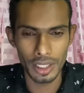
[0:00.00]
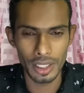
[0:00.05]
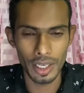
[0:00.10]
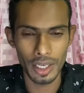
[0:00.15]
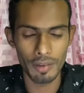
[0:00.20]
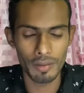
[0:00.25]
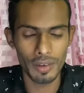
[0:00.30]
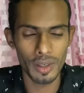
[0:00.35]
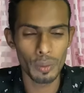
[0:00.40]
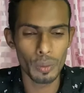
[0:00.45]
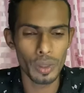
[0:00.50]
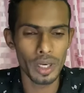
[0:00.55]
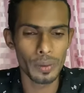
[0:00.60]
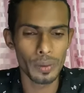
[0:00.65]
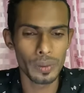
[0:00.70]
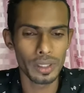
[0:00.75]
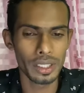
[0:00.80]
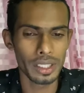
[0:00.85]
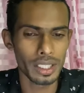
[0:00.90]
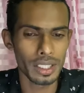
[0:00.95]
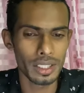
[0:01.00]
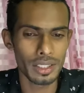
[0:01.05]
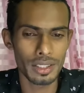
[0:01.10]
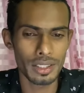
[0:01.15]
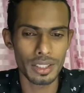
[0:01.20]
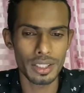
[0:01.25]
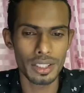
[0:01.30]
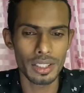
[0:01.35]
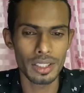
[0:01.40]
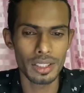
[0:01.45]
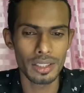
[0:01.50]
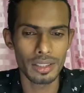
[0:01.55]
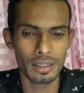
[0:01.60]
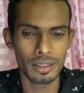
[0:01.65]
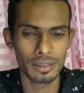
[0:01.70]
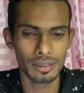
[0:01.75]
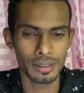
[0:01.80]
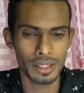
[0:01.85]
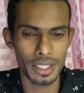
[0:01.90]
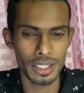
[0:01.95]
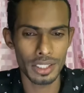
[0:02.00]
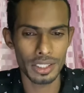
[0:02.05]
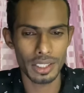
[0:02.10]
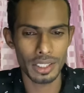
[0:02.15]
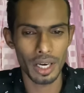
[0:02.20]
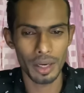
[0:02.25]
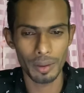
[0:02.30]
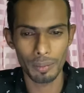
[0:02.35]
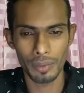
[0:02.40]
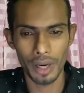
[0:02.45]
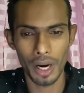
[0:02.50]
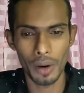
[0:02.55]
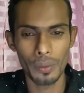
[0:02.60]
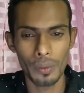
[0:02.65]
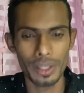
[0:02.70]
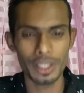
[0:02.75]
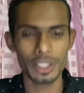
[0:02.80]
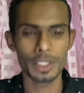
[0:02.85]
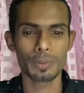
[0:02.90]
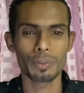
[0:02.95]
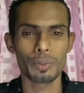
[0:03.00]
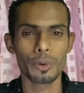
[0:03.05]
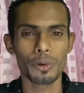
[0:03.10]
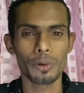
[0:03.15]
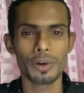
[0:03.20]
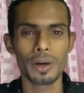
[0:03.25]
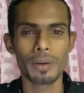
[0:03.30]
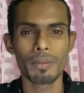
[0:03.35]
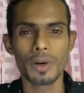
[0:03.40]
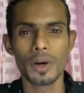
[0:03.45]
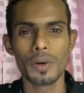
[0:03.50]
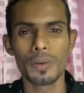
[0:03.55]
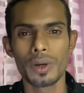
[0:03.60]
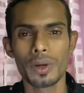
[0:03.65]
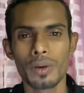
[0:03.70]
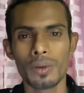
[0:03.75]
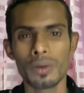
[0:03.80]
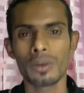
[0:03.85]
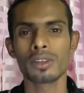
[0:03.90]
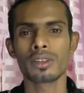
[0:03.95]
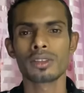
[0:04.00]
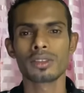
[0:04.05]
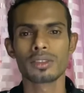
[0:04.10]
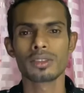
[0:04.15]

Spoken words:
Everywhere we can see there is awareness program going